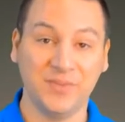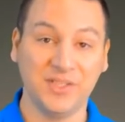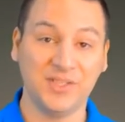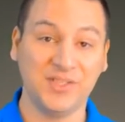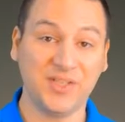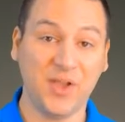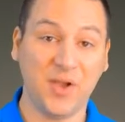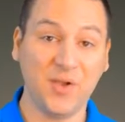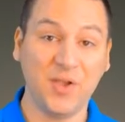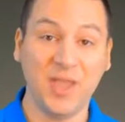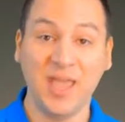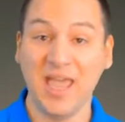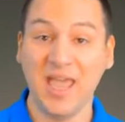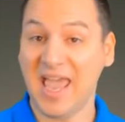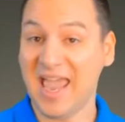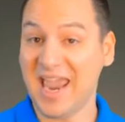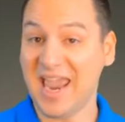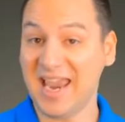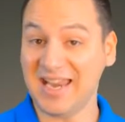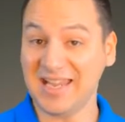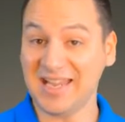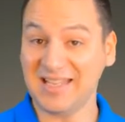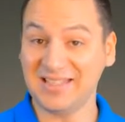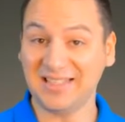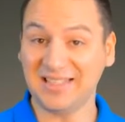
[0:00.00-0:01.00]
So
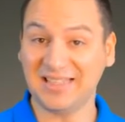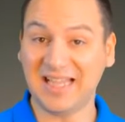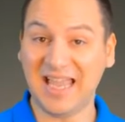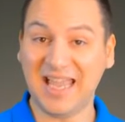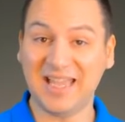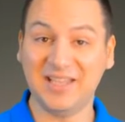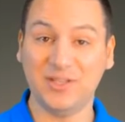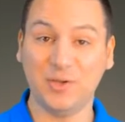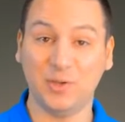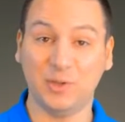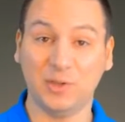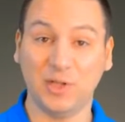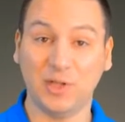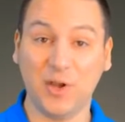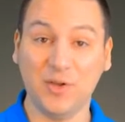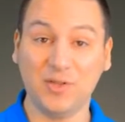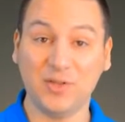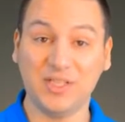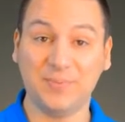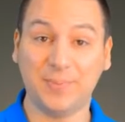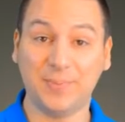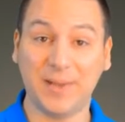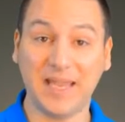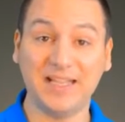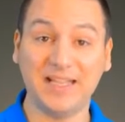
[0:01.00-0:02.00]
any delay in your
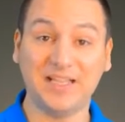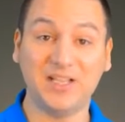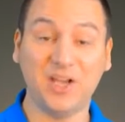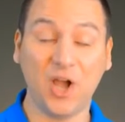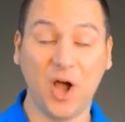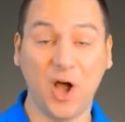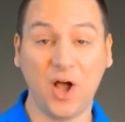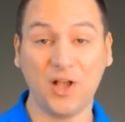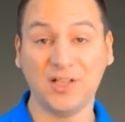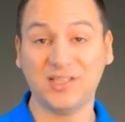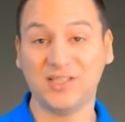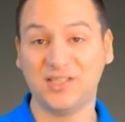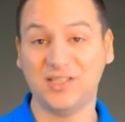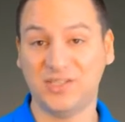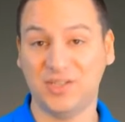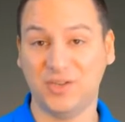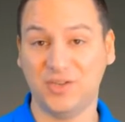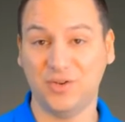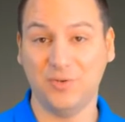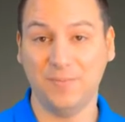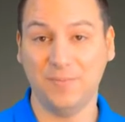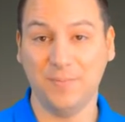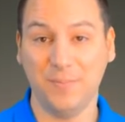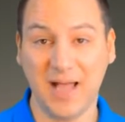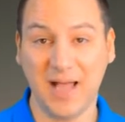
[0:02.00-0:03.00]
load speed costs
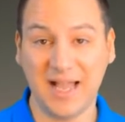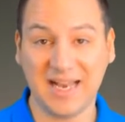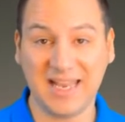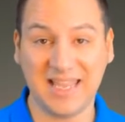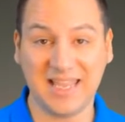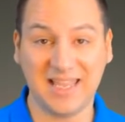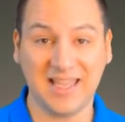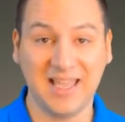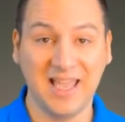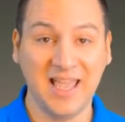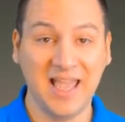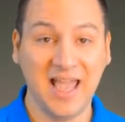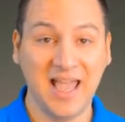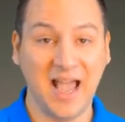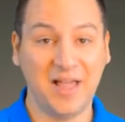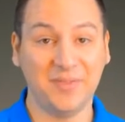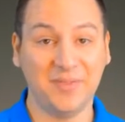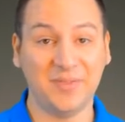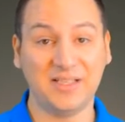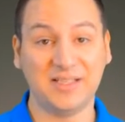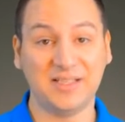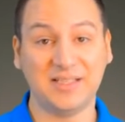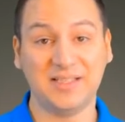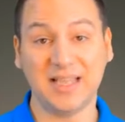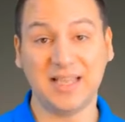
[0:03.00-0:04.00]
you money.
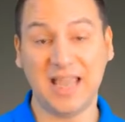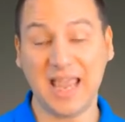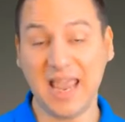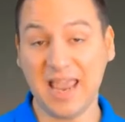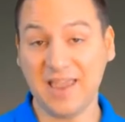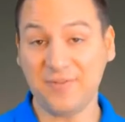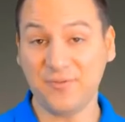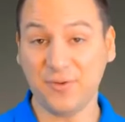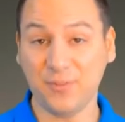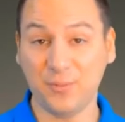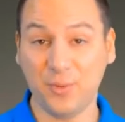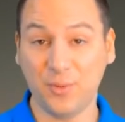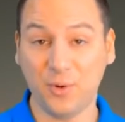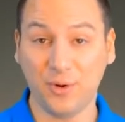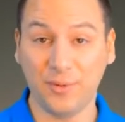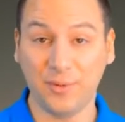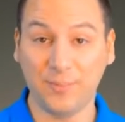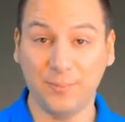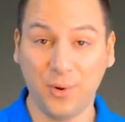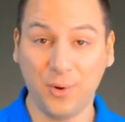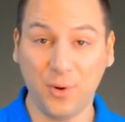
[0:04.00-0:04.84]
And this is even more